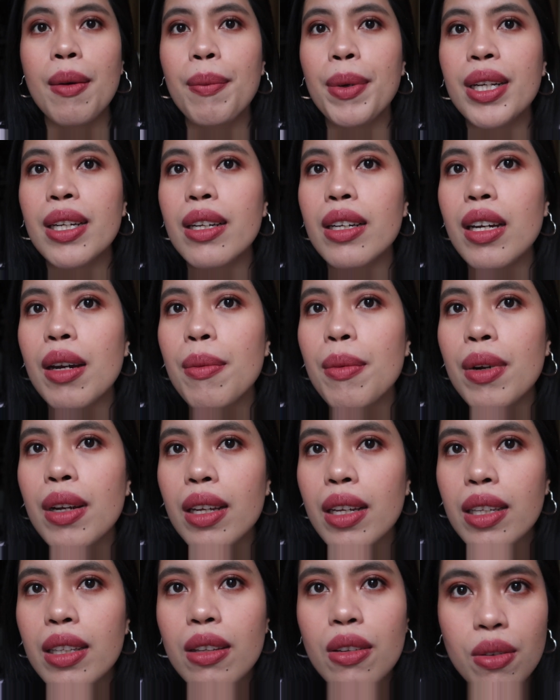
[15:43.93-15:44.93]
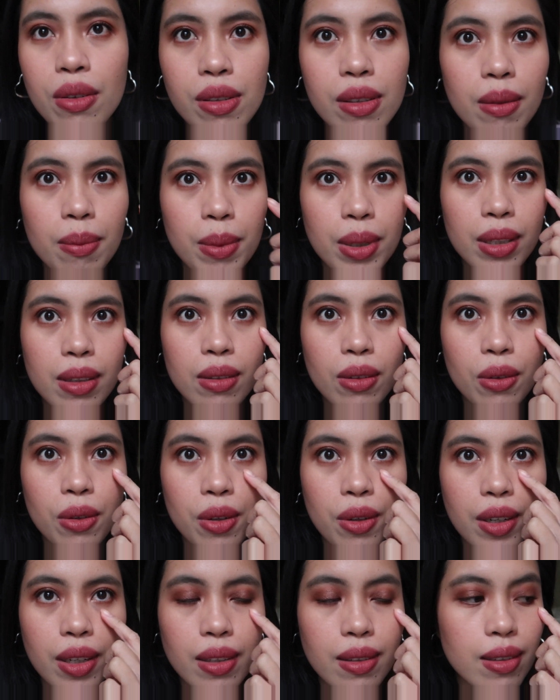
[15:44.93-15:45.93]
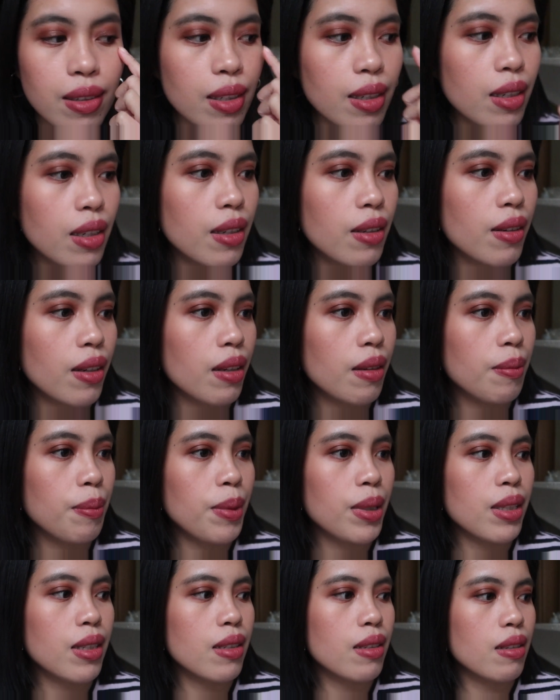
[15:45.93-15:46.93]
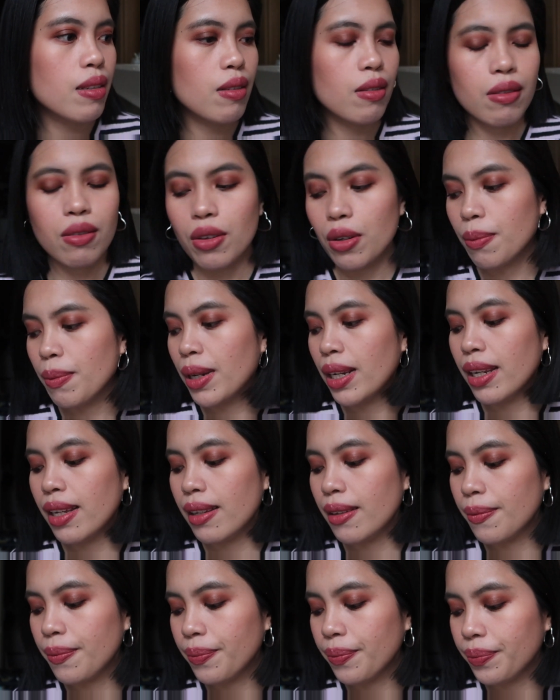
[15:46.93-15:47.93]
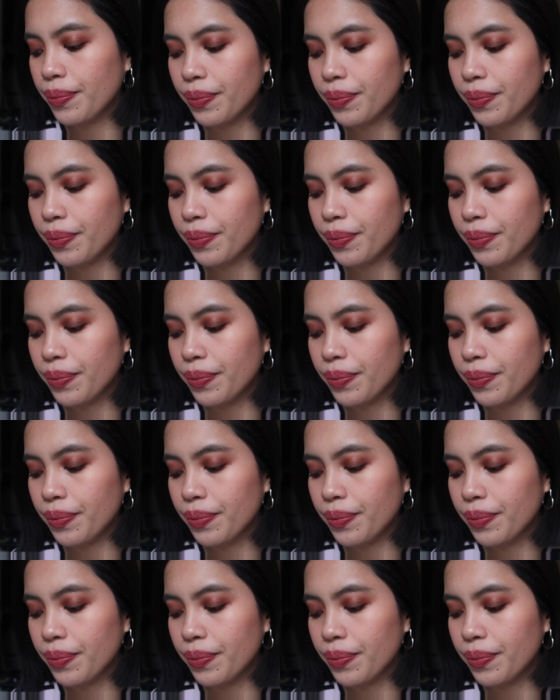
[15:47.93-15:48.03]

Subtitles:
but in camera it looks a bit orange here. But normally